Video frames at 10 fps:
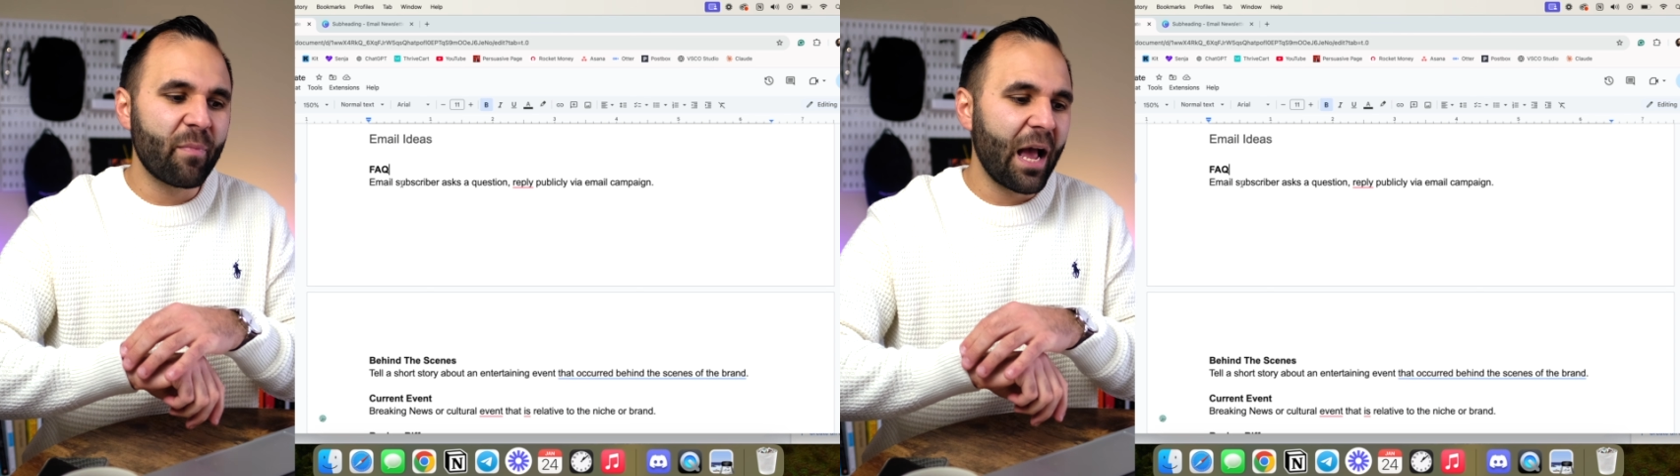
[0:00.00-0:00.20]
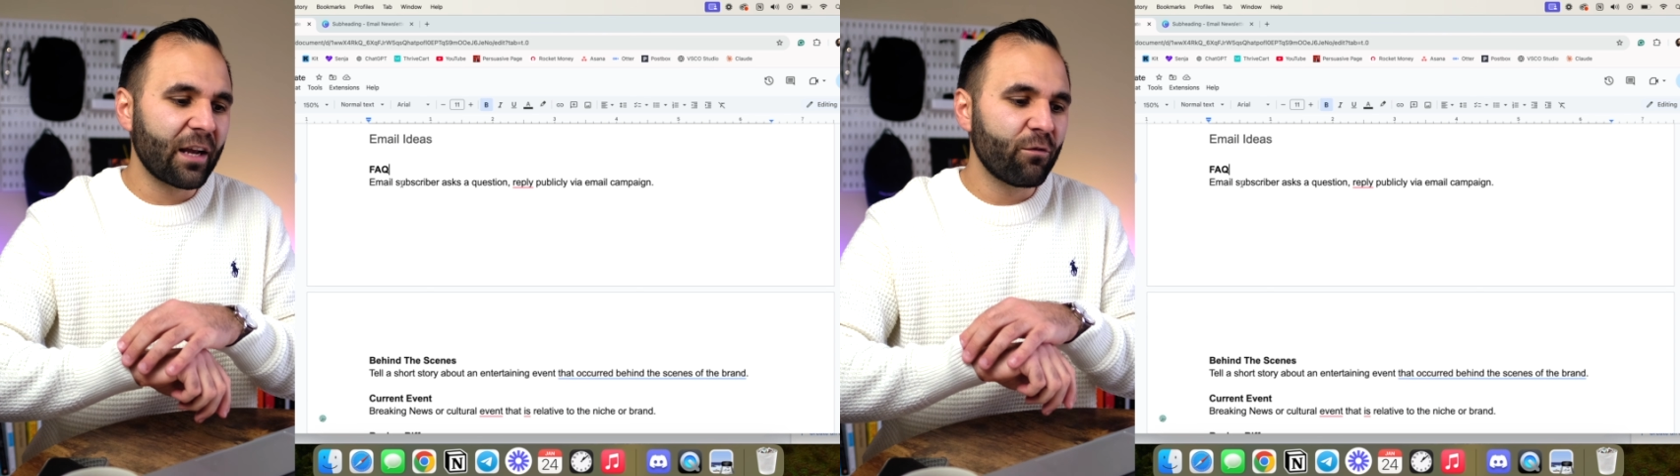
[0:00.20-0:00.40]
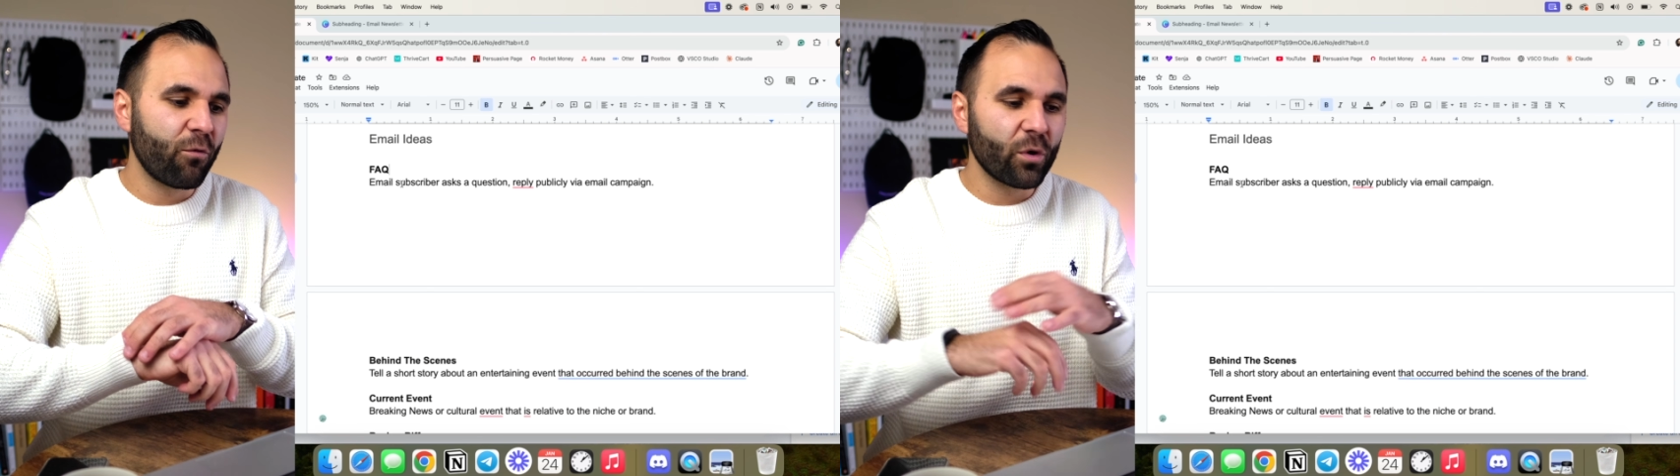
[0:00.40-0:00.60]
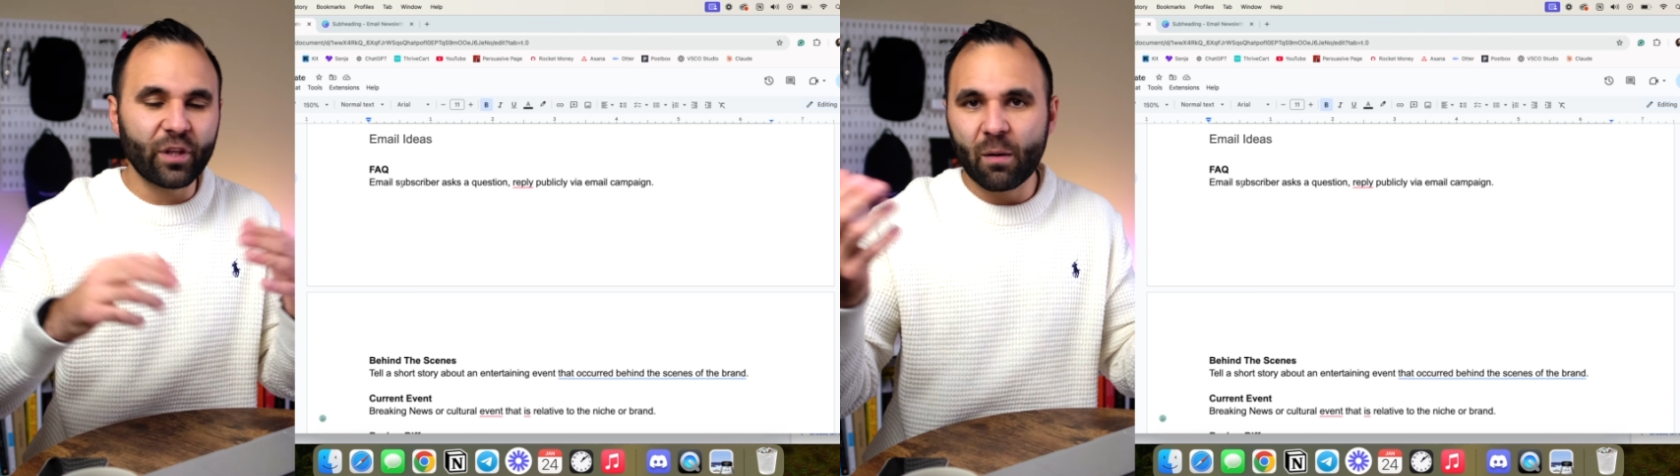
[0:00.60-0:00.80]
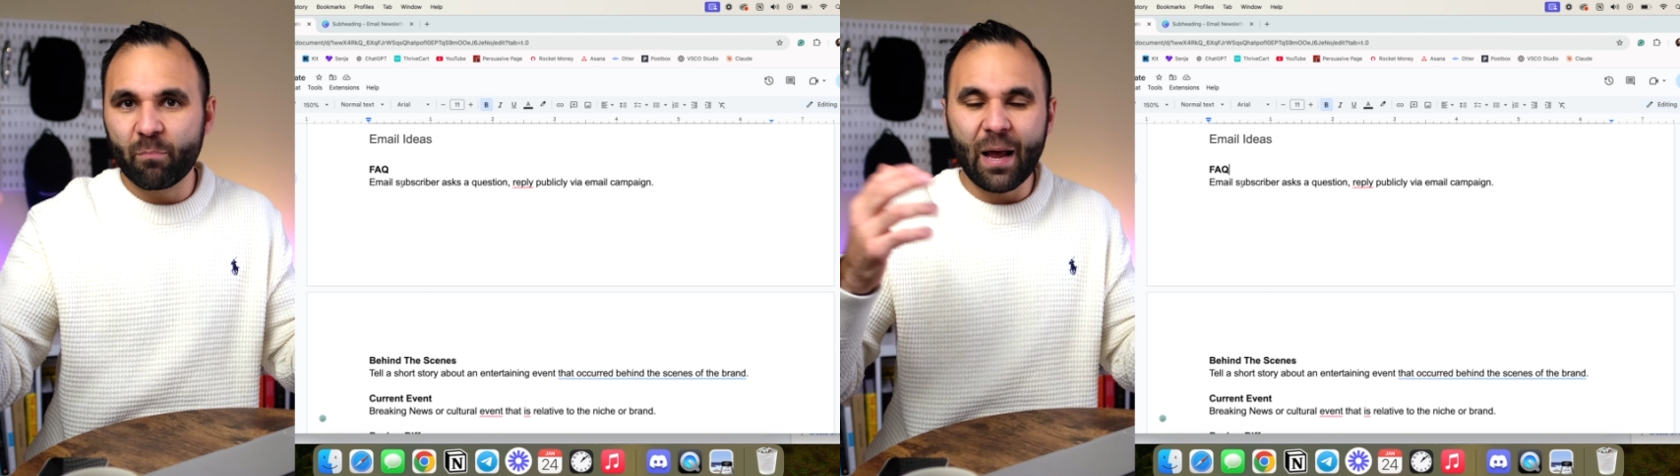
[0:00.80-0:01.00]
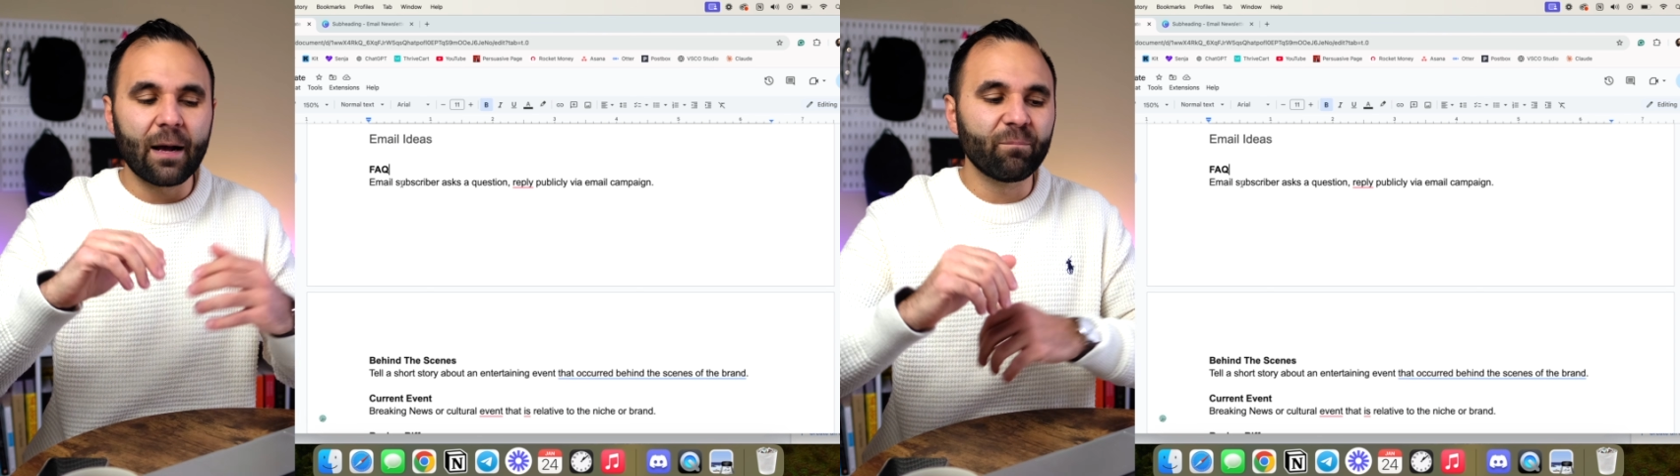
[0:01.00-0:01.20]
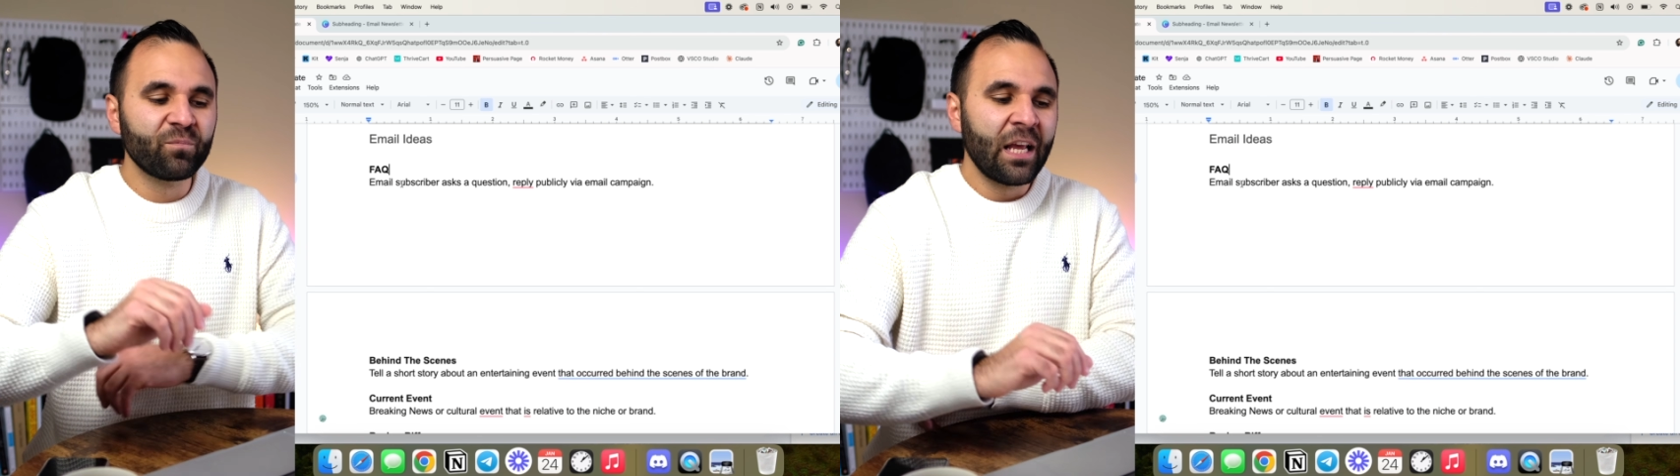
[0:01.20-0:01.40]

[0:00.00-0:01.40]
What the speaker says: back and forth, and bam,